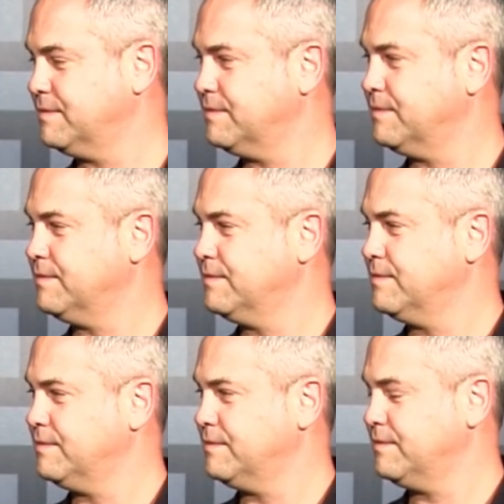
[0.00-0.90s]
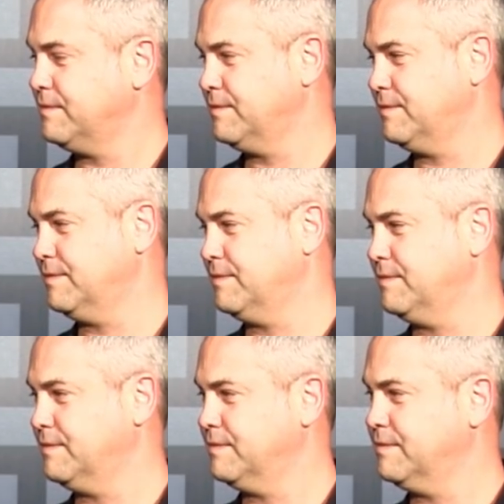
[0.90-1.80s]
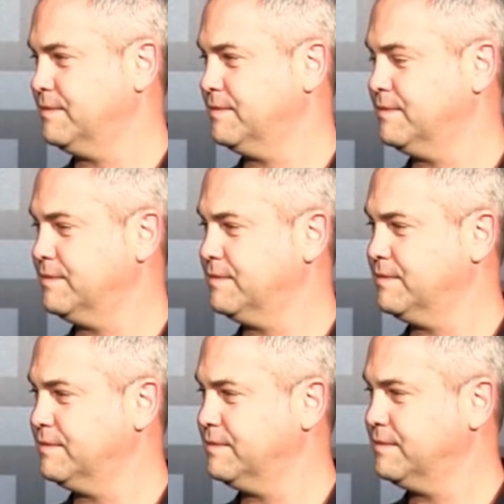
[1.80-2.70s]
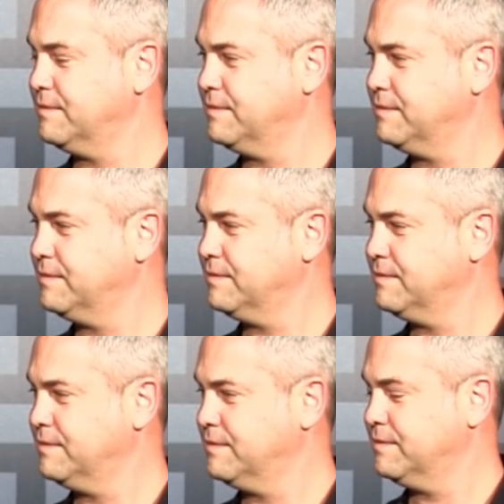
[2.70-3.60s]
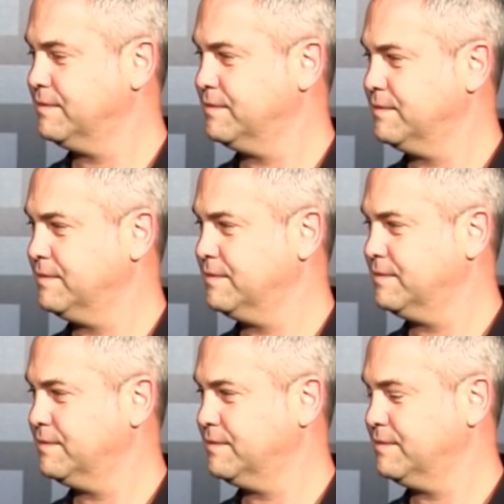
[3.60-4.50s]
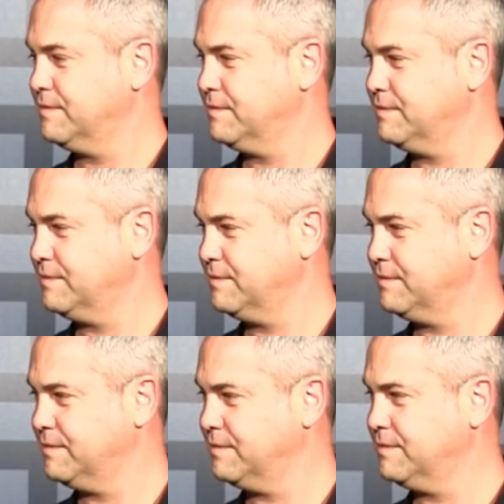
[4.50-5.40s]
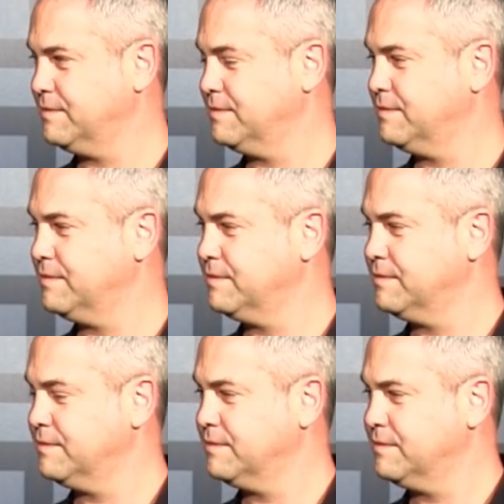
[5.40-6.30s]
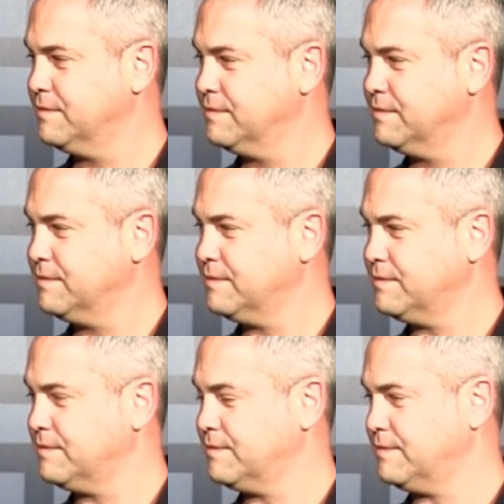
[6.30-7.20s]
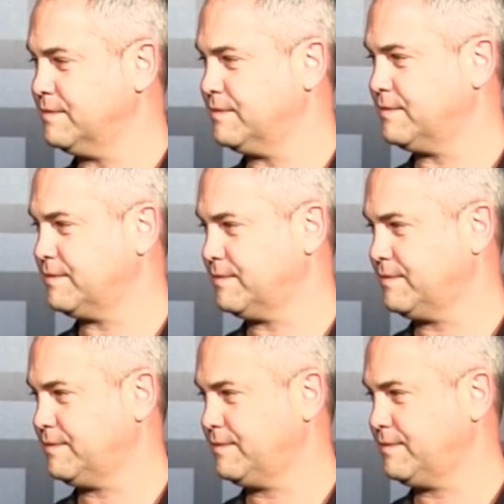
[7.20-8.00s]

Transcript: (silent)